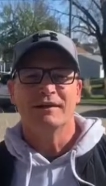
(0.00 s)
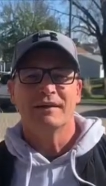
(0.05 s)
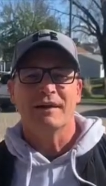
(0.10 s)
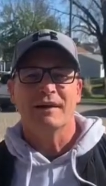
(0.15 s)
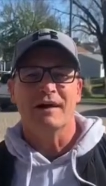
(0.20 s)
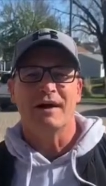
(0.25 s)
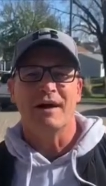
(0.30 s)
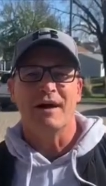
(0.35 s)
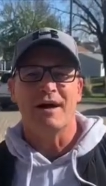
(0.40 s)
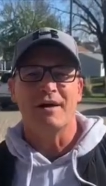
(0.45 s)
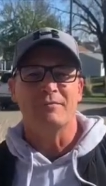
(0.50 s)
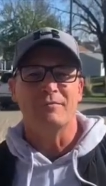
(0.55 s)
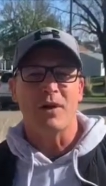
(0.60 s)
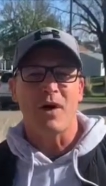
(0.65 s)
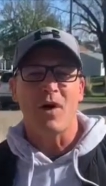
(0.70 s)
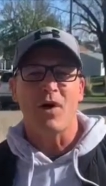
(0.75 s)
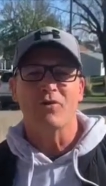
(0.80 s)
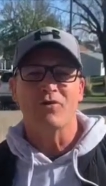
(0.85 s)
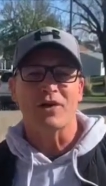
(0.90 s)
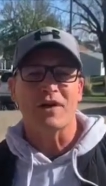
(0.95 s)

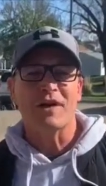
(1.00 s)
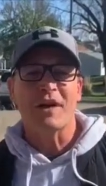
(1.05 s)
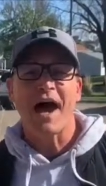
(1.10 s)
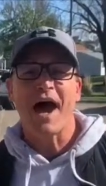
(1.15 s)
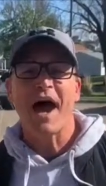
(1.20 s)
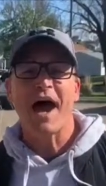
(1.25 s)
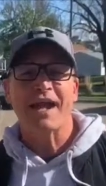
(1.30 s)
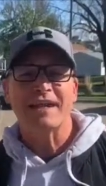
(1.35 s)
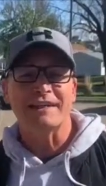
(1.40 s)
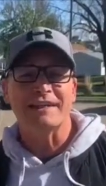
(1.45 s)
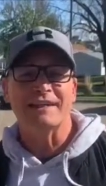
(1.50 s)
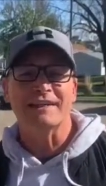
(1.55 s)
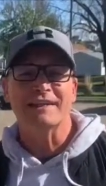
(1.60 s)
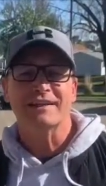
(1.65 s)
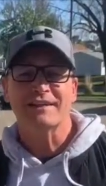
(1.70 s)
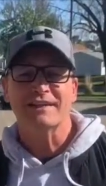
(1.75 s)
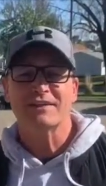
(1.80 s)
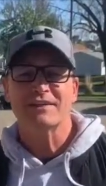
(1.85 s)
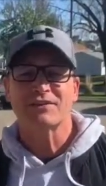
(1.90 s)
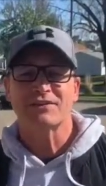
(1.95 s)
um, over nine
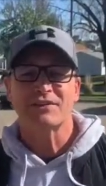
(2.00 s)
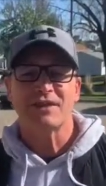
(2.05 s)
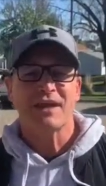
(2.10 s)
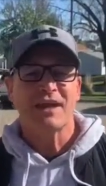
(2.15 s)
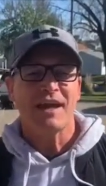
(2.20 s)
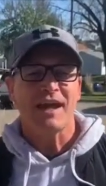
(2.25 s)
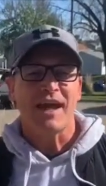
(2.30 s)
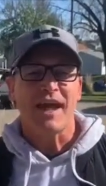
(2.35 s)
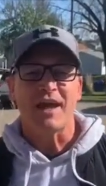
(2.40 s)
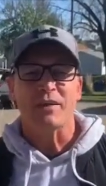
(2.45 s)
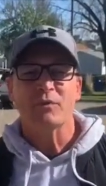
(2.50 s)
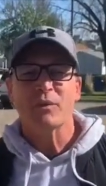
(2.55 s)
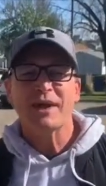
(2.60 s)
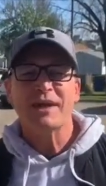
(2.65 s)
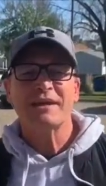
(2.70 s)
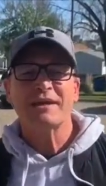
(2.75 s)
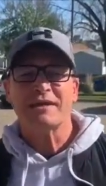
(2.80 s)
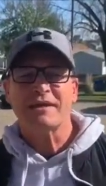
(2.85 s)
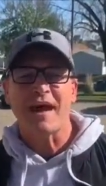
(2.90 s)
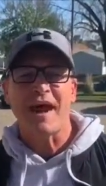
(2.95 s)
years and
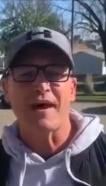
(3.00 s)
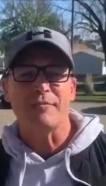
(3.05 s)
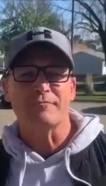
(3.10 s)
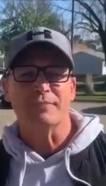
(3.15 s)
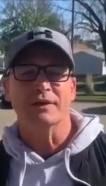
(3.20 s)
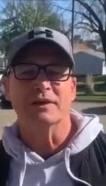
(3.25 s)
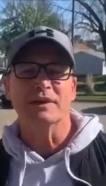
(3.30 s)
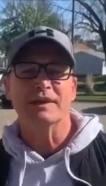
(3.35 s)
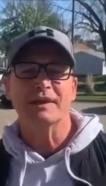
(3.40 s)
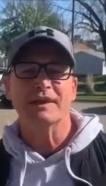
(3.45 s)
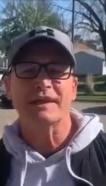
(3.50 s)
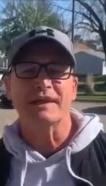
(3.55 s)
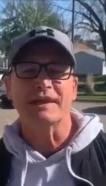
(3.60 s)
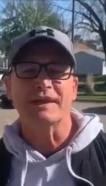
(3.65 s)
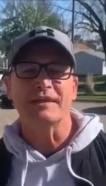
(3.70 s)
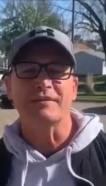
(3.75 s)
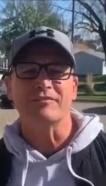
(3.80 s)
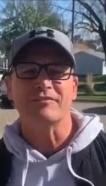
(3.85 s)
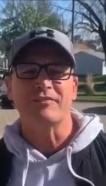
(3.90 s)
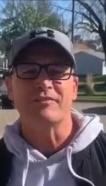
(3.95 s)
we cannot
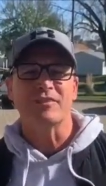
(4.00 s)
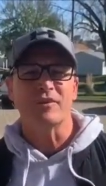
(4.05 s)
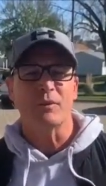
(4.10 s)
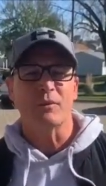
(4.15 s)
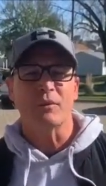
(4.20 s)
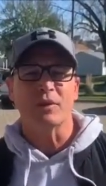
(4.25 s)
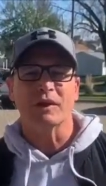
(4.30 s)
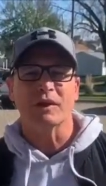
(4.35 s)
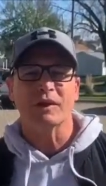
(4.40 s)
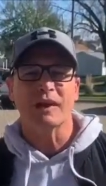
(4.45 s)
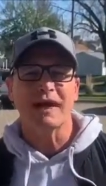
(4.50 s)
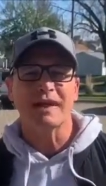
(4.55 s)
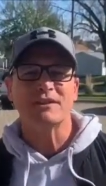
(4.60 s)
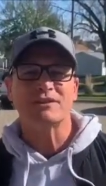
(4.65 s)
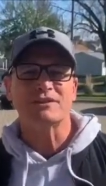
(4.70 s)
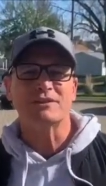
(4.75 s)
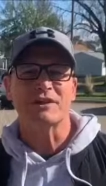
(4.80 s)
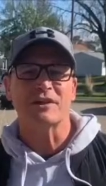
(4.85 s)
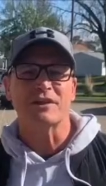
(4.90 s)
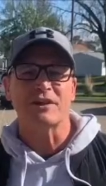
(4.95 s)
believe the
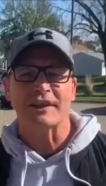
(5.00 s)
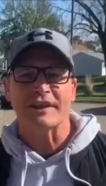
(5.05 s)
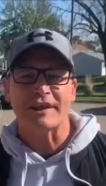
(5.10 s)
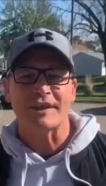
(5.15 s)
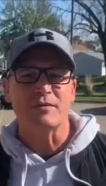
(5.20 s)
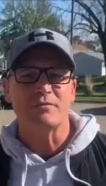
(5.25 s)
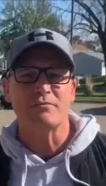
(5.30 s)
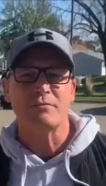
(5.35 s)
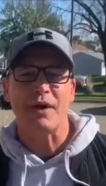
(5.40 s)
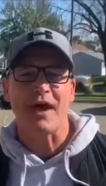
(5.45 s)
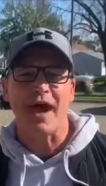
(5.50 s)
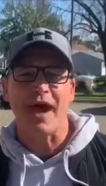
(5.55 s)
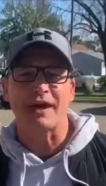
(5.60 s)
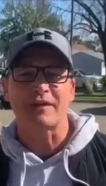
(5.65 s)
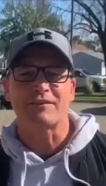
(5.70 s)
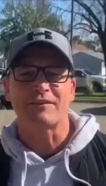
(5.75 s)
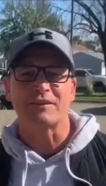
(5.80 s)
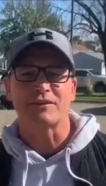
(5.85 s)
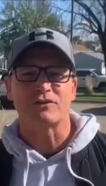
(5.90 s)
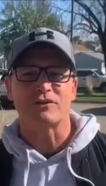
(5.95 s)
relational
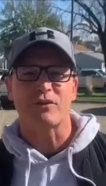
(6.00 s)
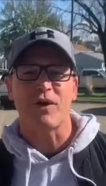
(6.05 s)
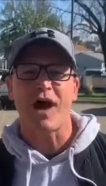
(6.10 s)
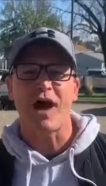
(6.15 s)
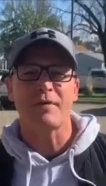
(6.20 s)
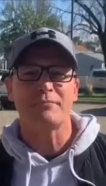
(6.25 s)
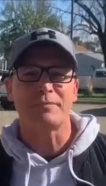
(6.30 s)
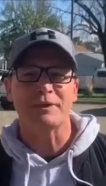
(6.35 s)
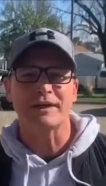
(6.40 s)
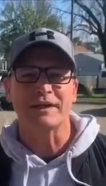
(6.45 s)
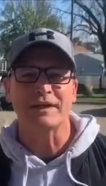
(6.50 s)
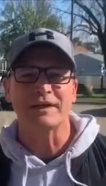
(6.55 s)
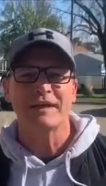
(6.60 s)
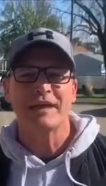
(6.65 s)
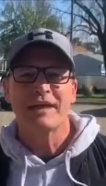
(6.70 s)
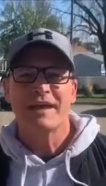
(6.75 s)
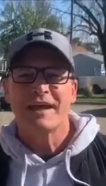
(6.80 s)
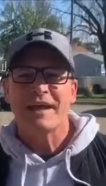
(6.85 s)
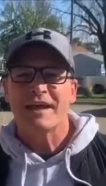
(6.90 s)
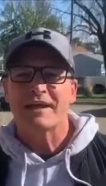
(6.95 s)
impact that Drop Inn
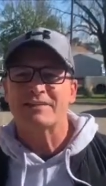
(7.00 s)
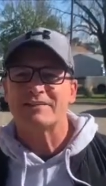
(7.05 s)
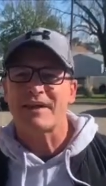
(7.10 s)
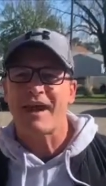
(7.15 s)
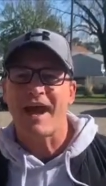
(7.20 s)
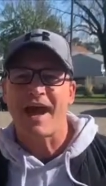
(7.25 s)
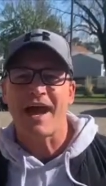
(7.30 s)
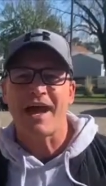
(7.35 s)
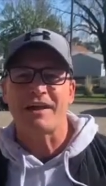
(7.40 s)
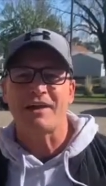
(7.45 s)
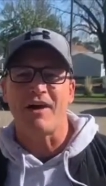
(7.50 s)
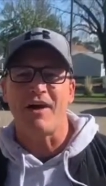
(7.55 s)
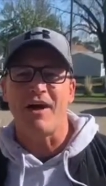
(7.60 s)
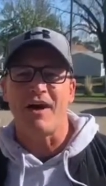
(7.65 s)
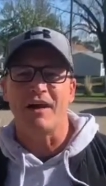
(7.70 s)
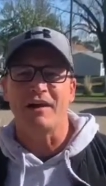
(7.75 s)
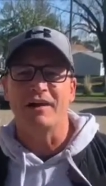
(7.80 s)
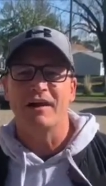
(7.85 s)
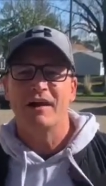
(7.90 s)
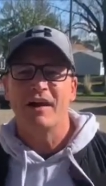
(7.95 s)
has had
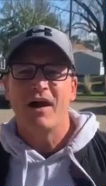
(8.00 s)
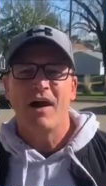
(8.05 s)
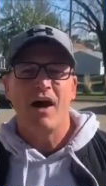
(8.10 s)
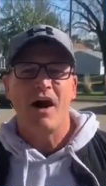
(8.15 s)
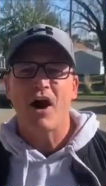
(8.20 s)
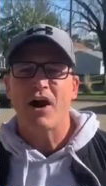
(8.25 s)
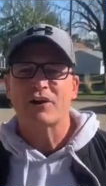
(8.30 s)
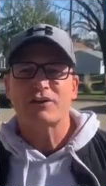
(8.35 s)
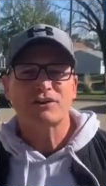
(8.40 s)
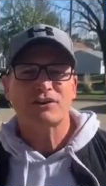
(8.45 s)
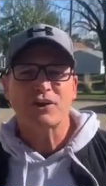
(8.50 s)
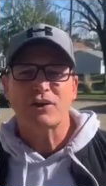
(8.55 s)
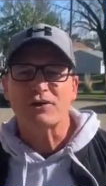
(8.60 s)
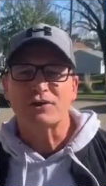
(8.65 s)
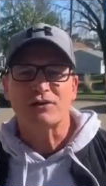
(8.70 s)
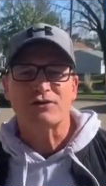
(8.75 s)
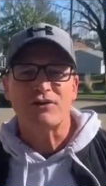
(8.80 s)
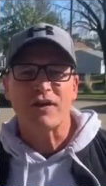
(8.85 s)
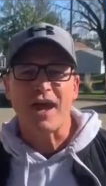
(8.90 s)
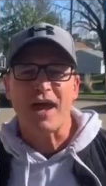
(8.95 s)
on our
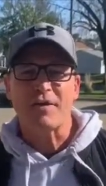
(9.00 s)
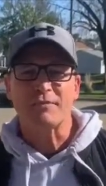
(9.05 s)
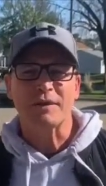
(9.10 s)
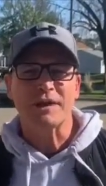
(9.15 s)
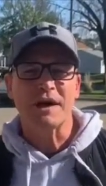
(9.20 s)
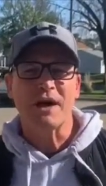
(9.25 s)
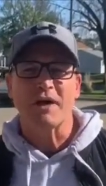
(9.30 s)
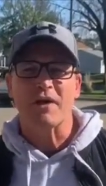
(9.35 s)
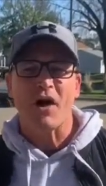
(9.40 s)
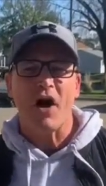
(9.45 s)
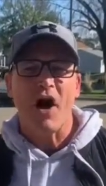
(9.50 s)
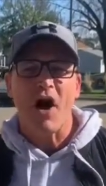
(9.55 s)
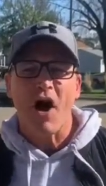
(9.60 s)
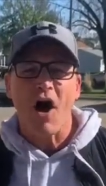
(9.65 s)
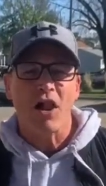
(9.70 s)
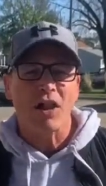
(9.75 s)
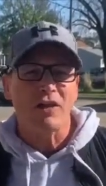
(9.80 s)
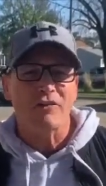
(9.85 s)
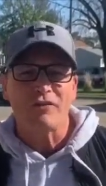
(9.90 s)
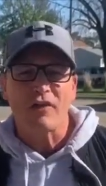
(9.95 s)
church family, on
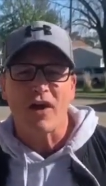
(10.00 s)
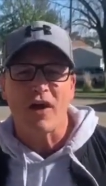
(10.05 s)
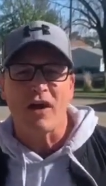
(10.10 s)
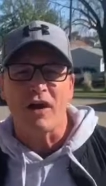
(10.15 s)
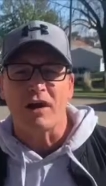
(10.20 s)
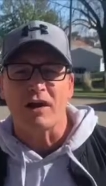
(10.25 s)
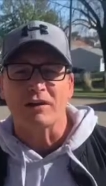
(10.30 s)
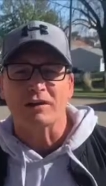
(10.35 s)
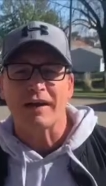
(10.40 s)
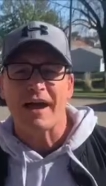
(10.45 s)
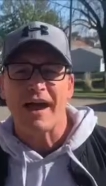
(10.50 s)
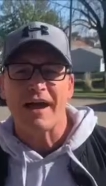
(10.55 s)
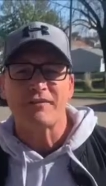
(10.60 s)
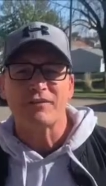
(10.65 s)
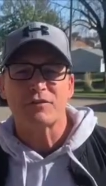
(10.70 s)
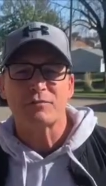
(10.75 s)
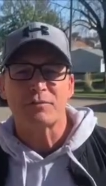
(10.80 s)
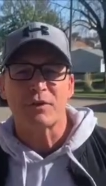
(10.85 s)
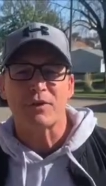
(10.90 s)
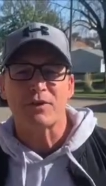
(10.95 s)
all of our
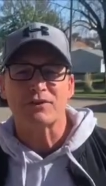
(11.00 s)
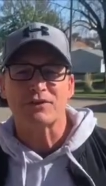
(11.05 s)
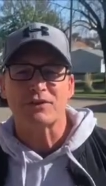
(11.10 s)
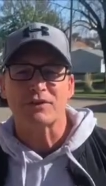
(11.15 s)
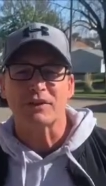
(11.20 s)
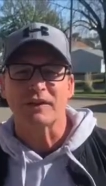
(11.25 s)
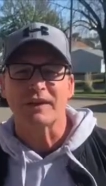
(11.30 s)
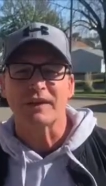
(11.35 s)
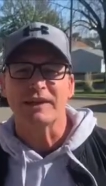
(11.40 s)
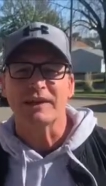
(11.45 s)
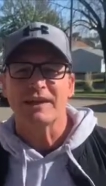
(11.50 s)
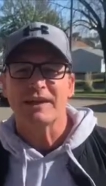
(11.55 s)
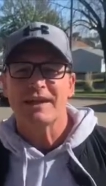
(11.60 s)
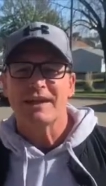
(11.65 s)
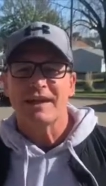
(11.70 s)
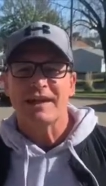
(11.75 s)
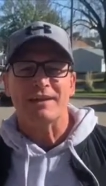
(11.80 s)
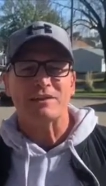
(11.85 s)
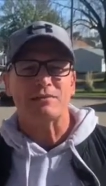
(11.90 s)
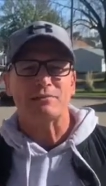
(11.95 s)
lives personally.
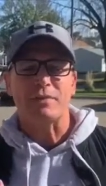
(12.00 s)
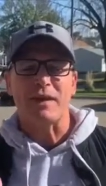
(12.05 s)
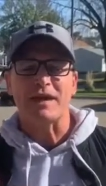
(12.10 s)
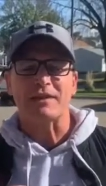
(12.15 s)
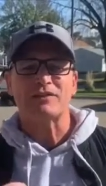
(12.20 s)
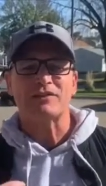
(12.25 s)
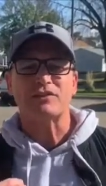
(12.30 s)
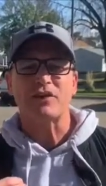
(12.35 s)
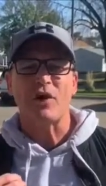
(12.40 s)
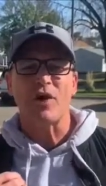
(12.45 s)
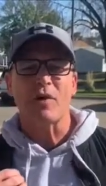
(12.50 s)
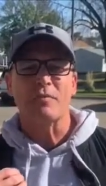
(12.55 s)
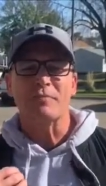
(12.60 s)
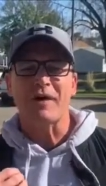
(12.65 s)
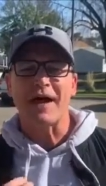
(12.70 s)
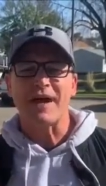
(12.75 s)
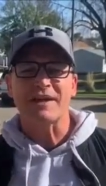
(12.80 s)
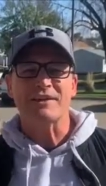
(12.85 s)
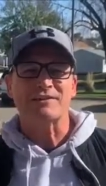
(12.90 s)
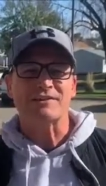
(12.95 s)
It's been so
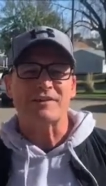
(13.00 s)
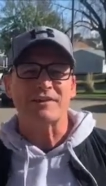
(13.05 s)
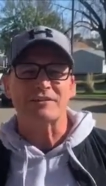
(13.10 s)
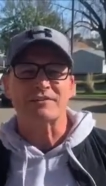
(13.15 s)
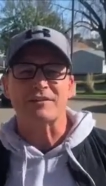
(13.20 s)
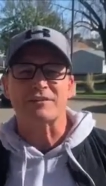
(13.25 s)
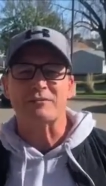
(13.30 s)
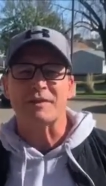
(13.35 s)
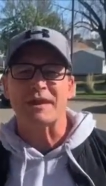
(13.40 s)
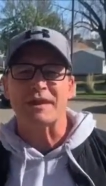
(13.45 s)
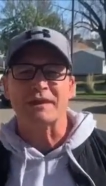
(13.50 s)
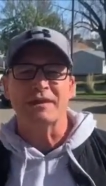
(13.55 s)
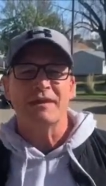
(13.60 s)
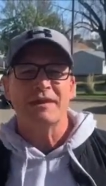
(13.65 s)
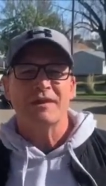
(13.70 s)
amazing to meet